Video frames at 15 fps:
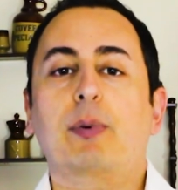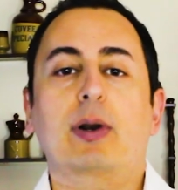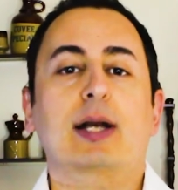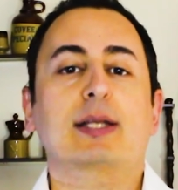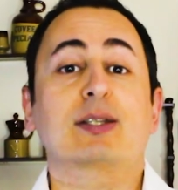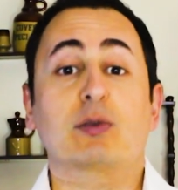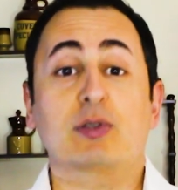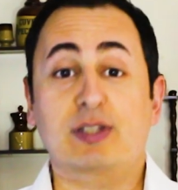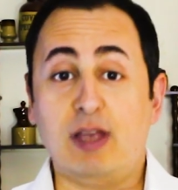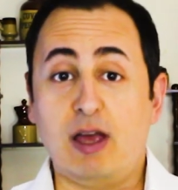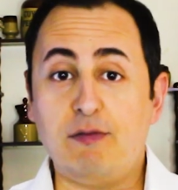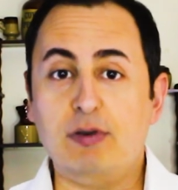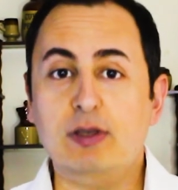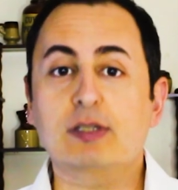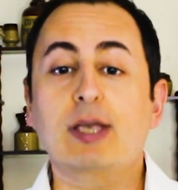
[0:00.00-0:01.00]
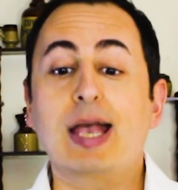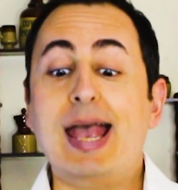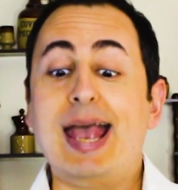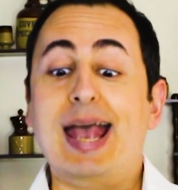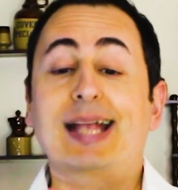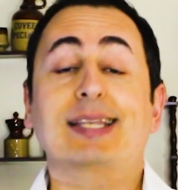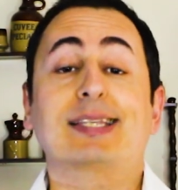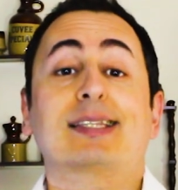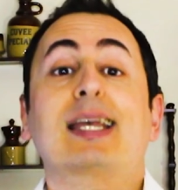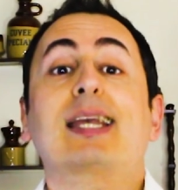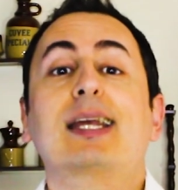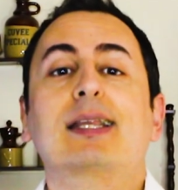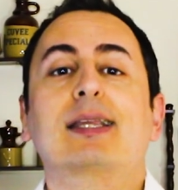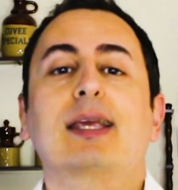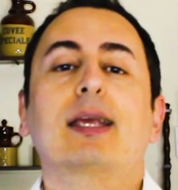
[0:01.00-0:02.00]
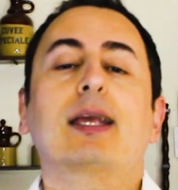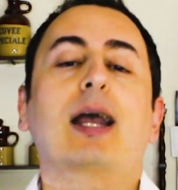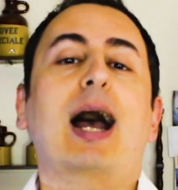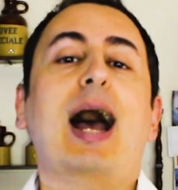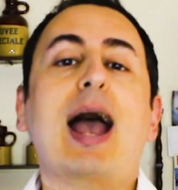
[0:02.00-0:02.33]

products or service and second thing